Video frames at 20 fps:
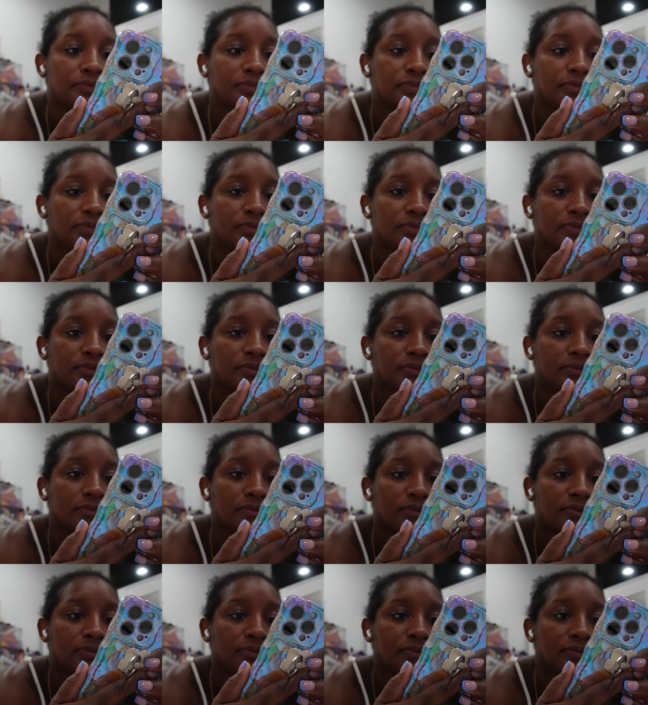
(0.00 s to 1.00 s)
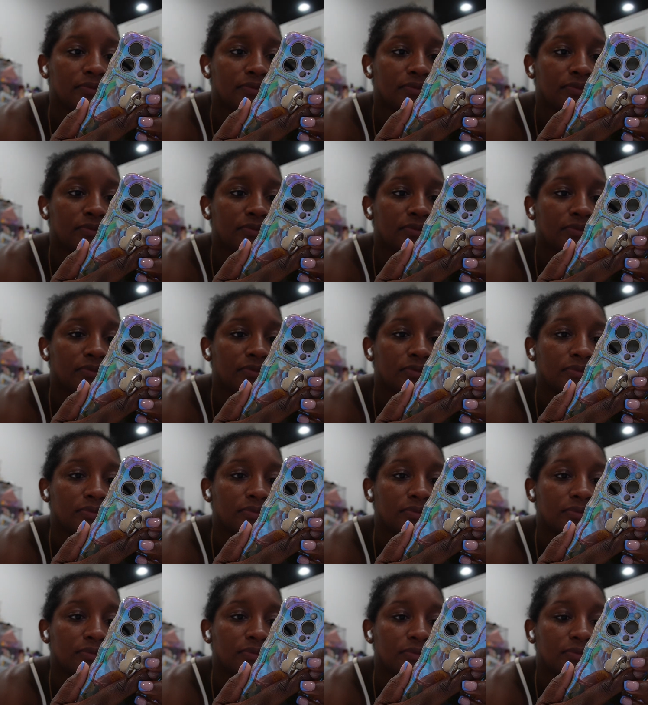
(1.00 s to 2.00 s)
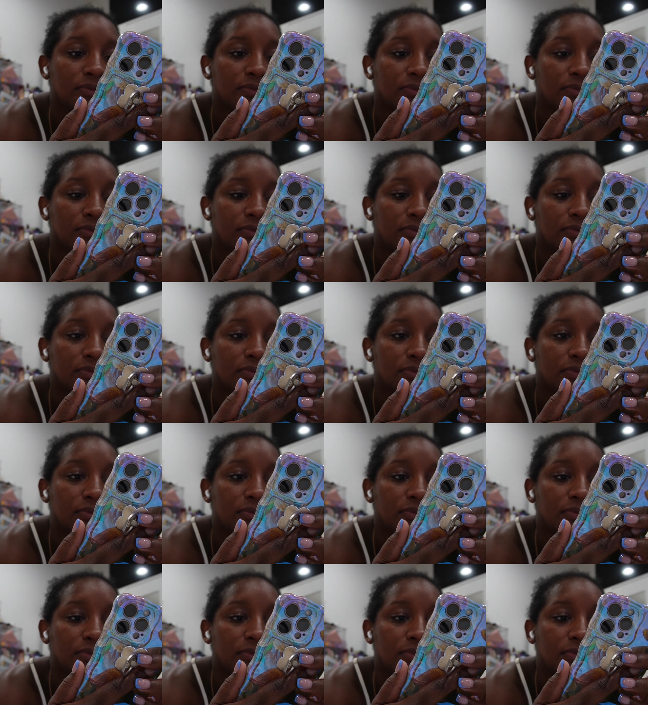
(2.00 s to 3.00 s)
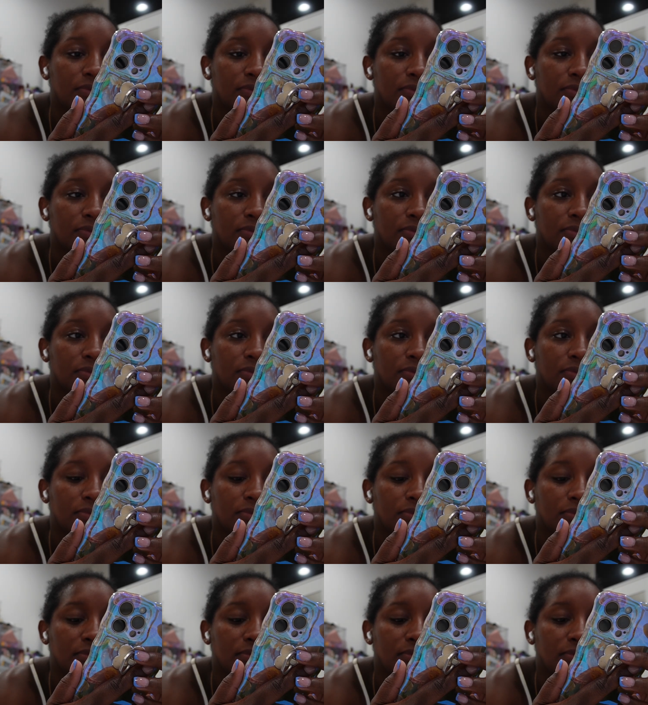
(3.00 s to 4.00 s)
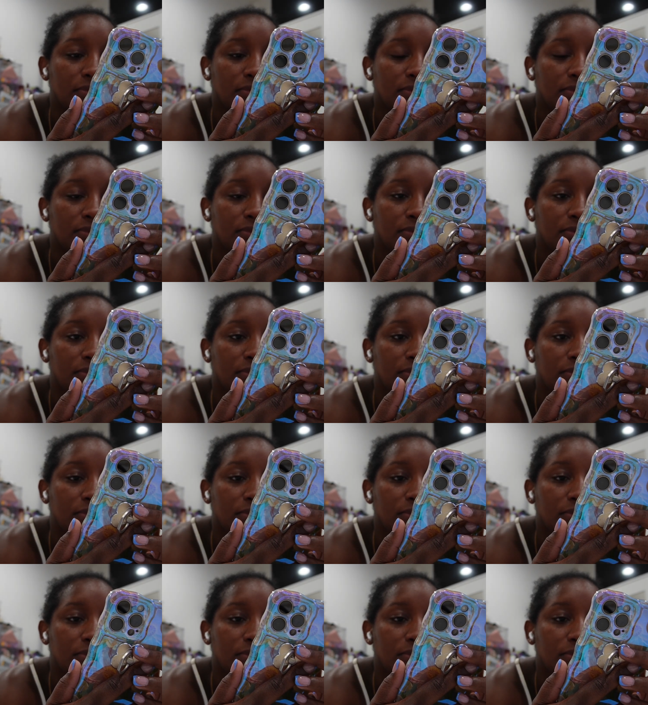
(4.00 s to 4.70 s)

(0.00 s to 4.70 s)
[no speech]